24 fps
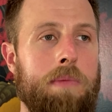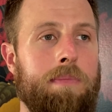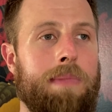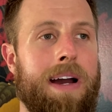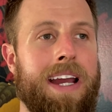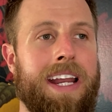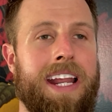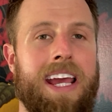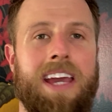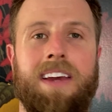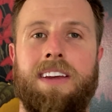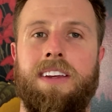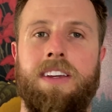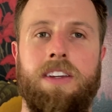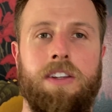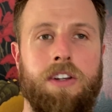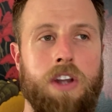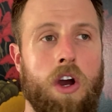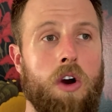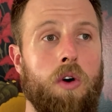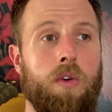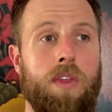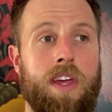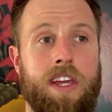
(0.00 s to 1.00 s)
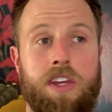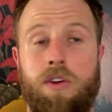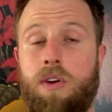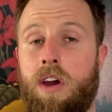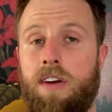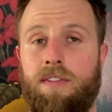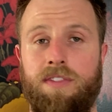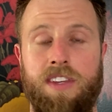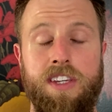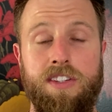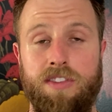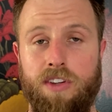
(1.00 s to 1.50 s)
might know that you
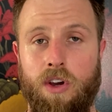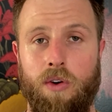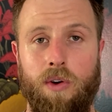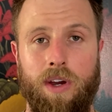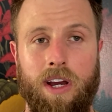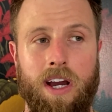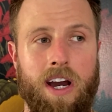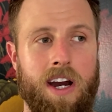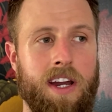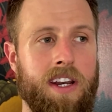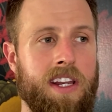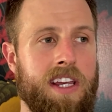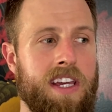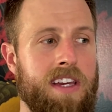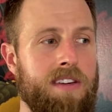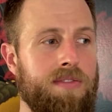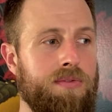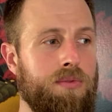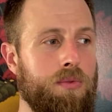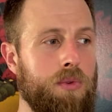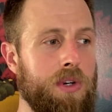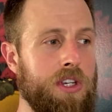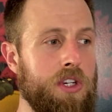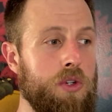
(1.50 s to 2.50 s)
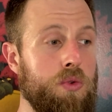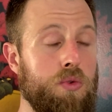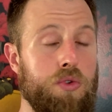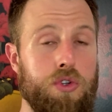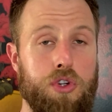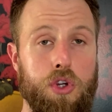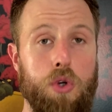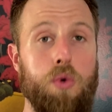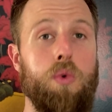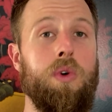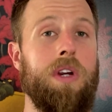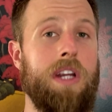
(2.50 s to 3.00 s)
have this going on if when you
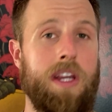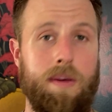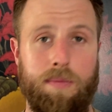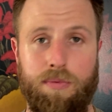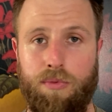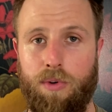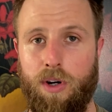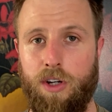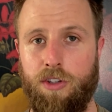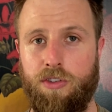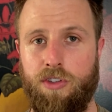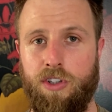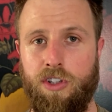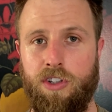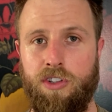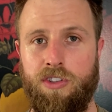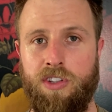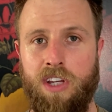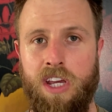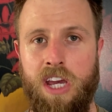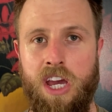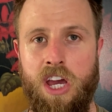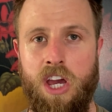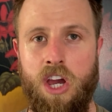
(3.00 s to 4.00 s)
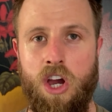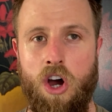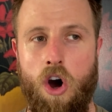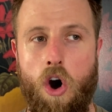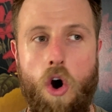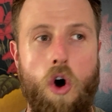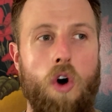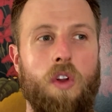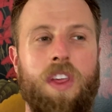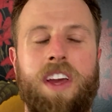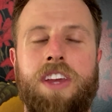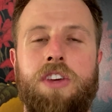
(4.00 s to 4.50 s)
do hip thrusters,
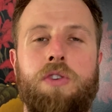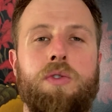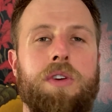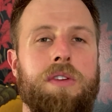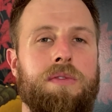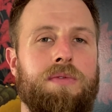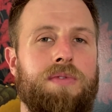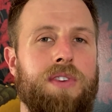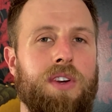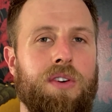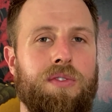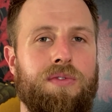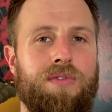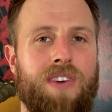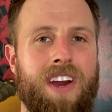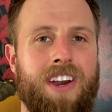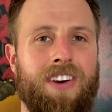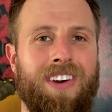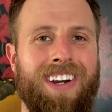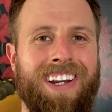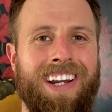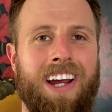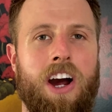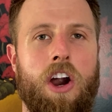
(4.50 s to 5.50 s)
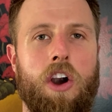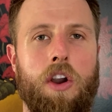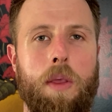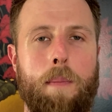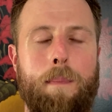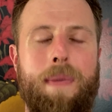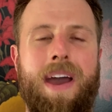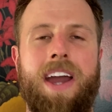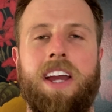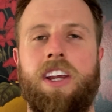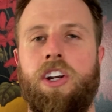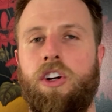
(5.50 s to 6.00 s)
all that you can feel firing are the
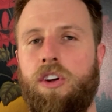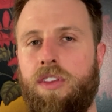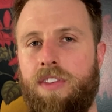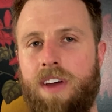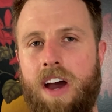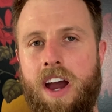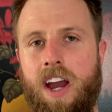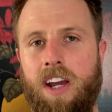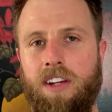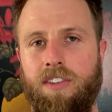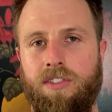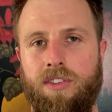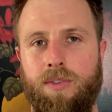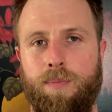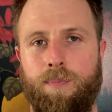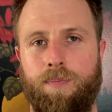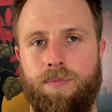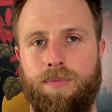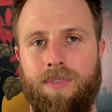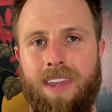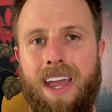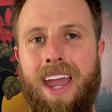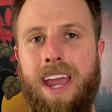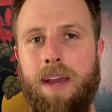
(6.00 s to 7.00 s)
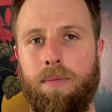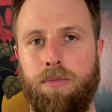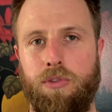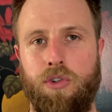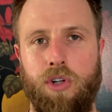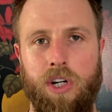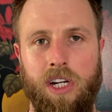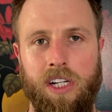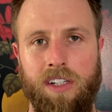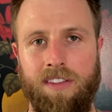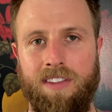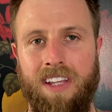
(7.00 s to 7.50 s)
back of your thighs, the
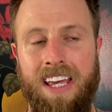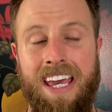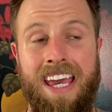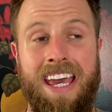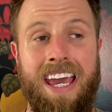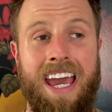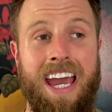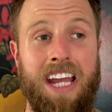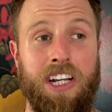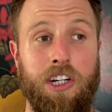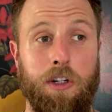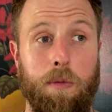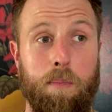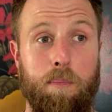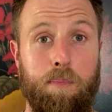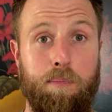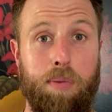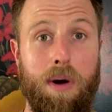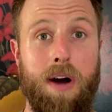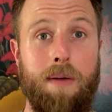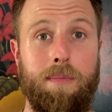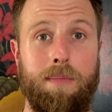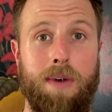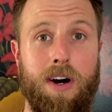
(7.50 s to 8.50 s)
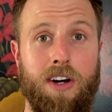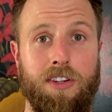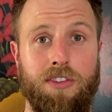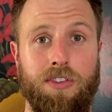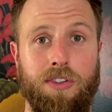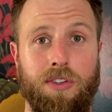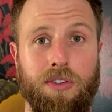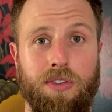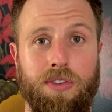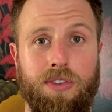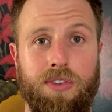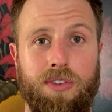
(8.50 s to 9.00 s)
hamstrings, and your butt
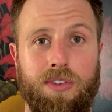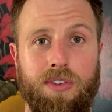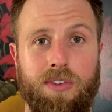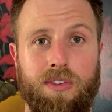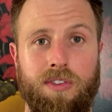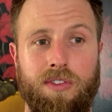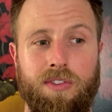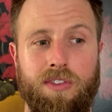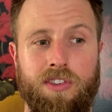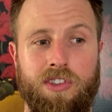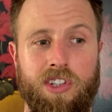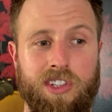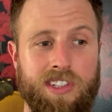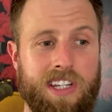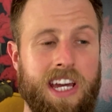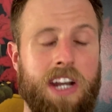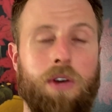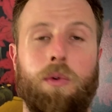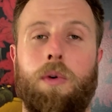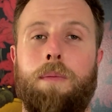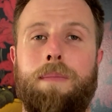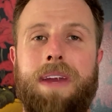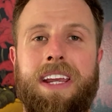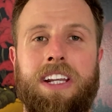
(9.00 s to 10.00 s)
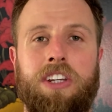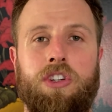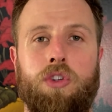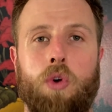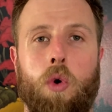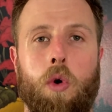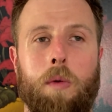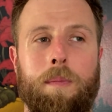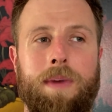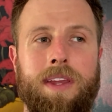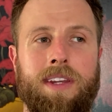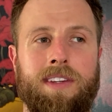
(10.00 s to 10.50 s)
muscles just kind of remain
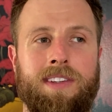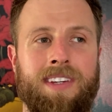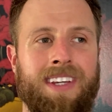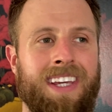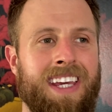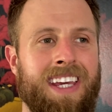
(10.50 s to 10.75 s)
dormant.